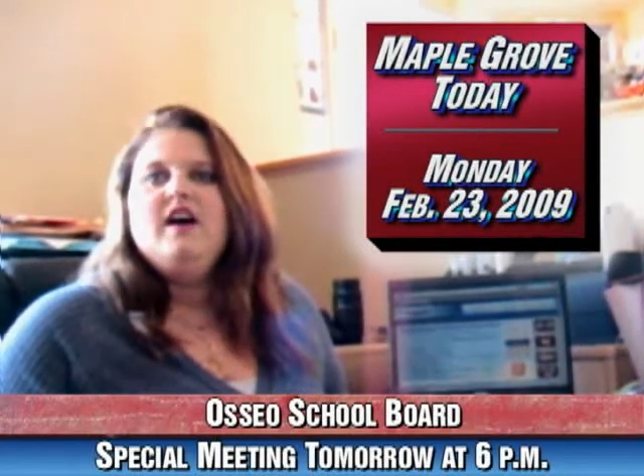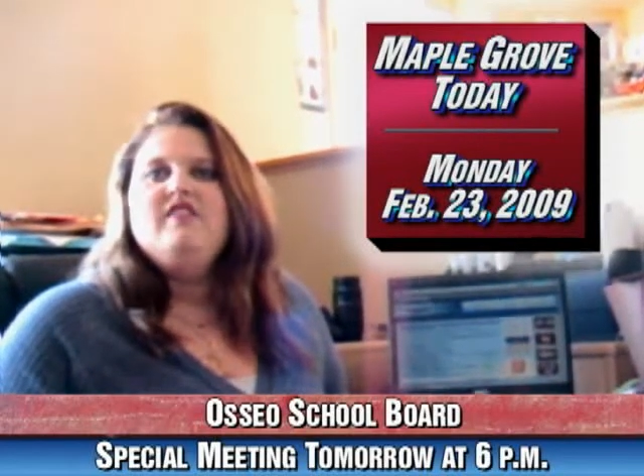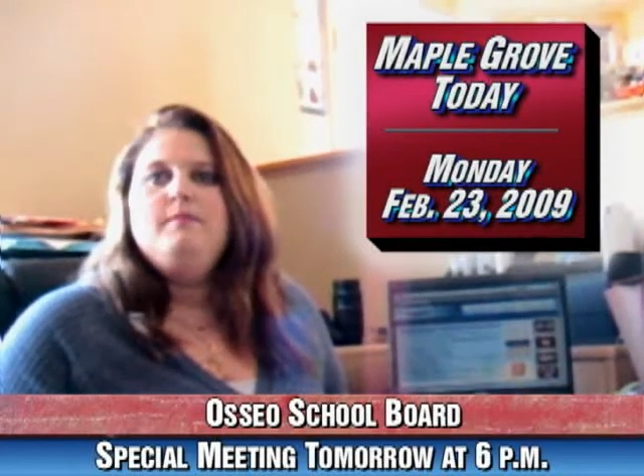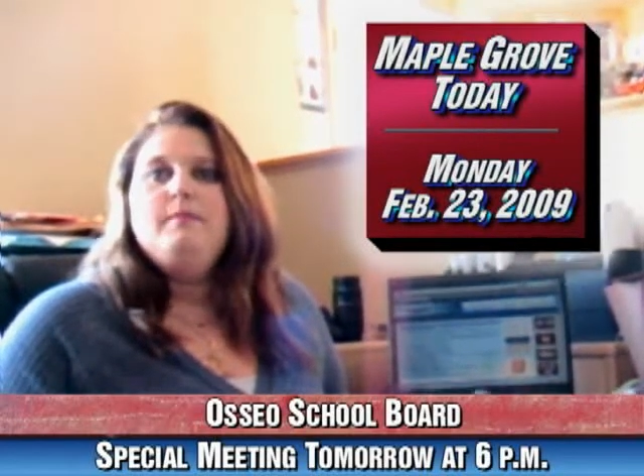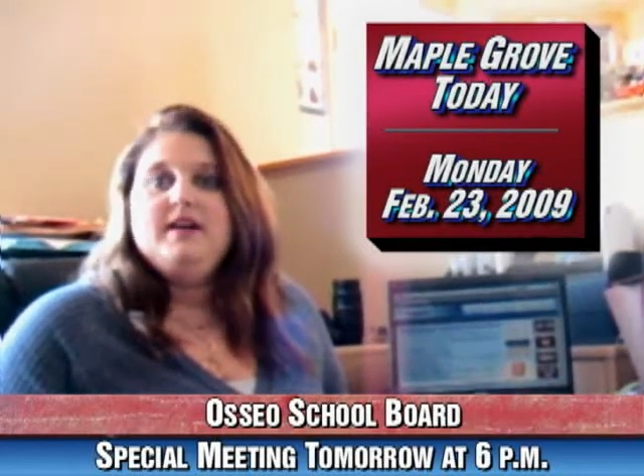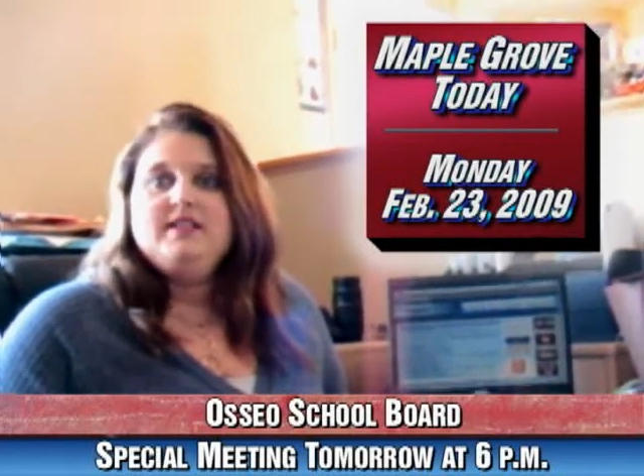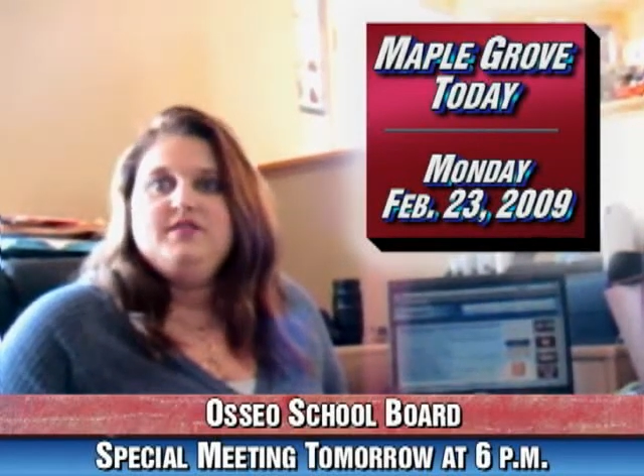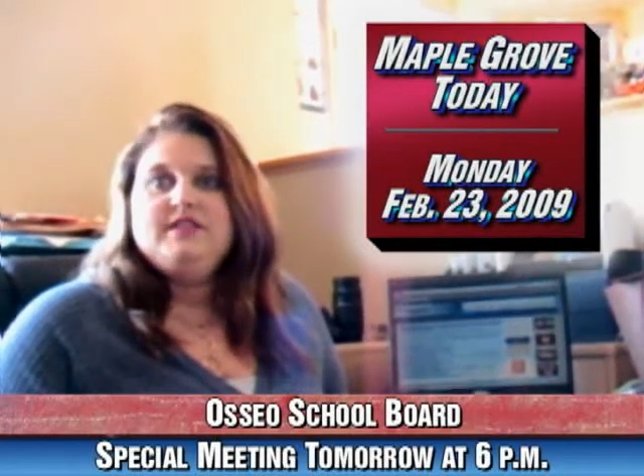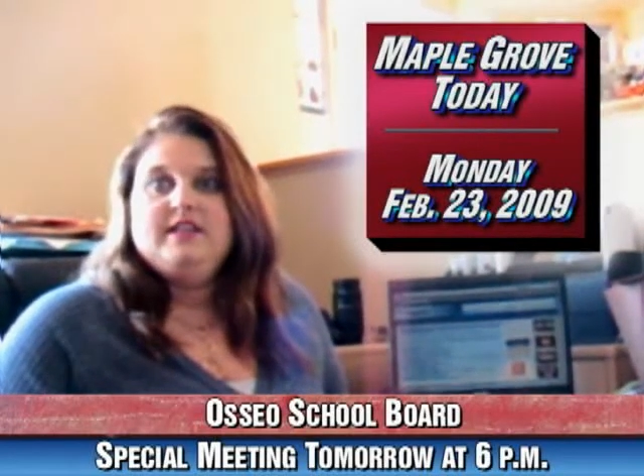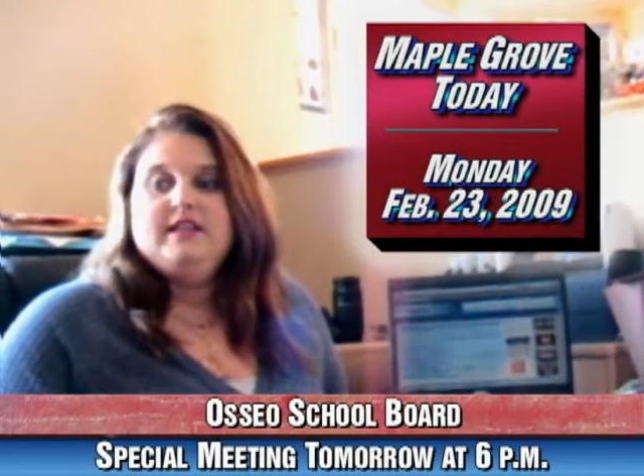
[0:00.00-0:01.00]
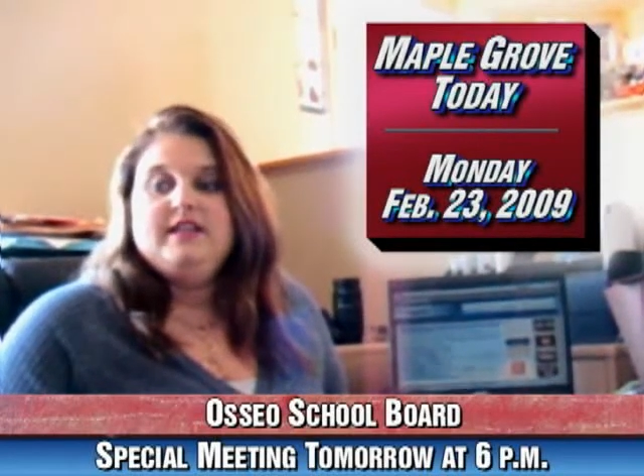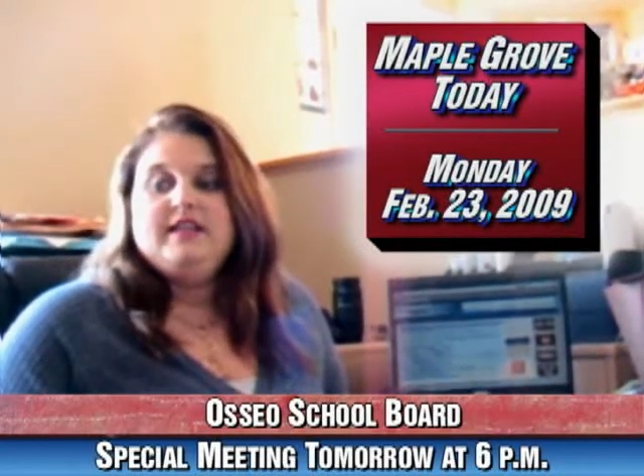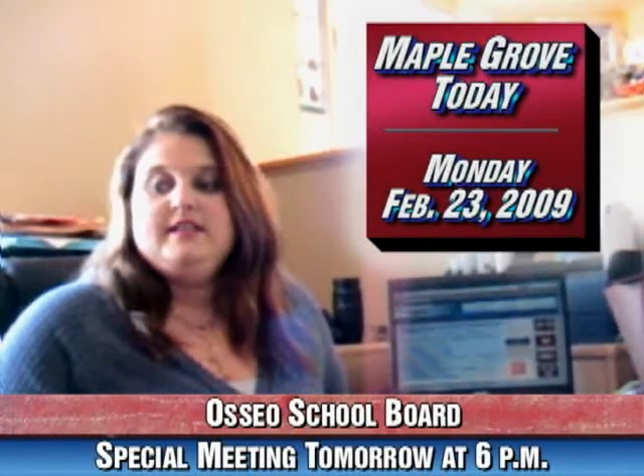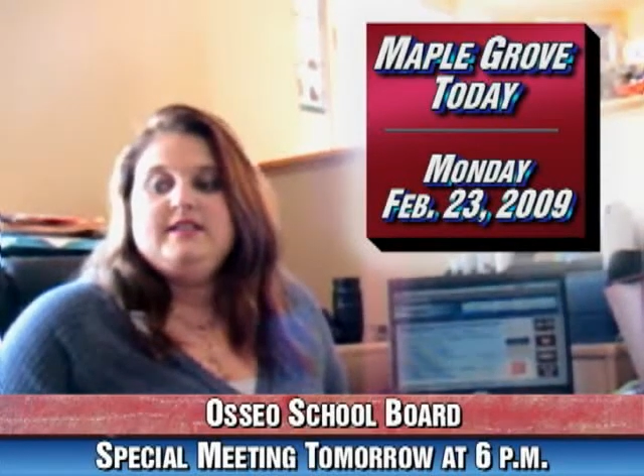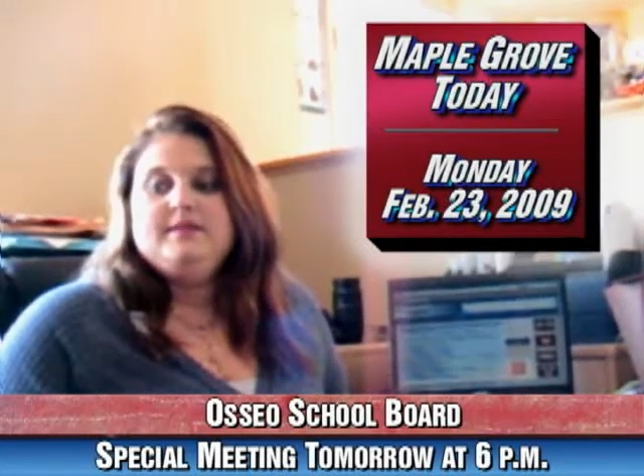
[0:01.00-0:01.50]
of bus
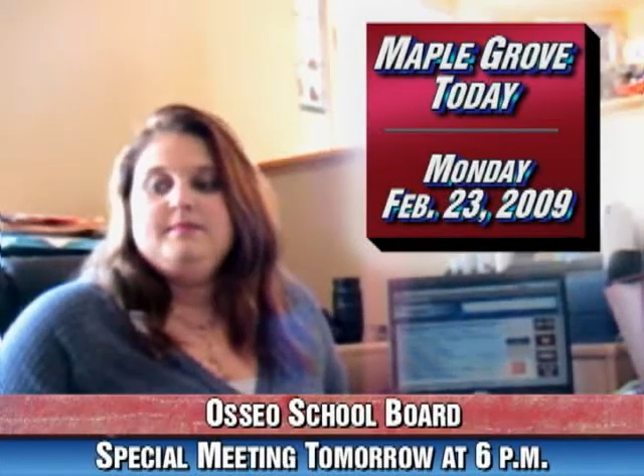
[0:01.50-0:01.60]
facilities.